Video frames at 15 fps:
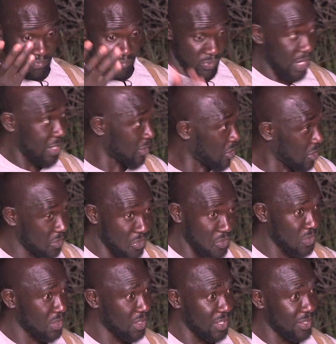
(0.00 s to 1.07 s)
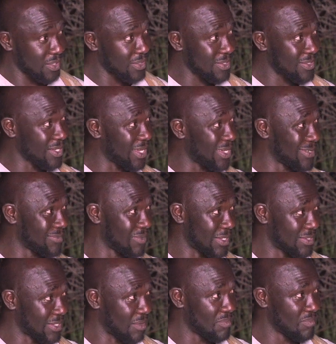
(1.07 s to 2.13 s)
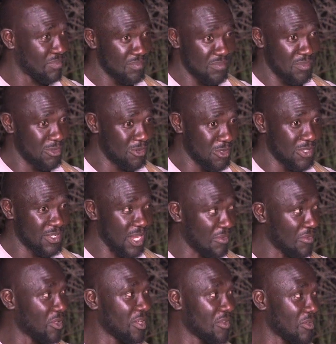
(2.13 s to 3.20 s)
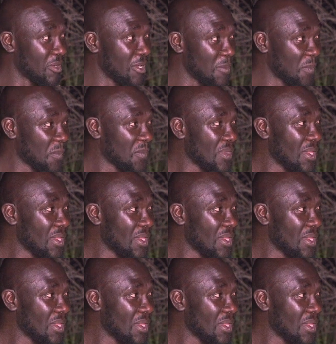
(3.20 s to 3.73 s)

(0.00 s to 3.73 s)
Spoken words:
Why not? Because we're thinking this guy has some good stuff going for him.